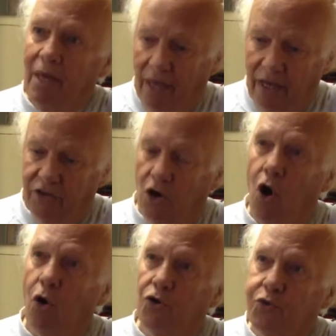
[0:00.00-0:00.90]
and
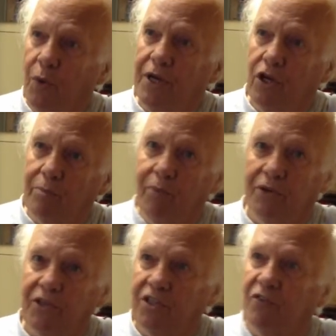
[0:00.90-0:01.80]
holes where you could put
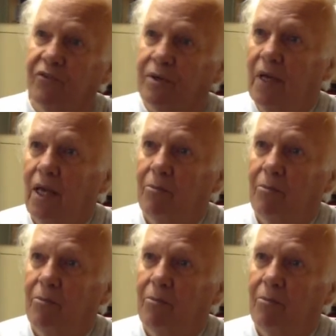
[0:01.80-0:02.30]
the different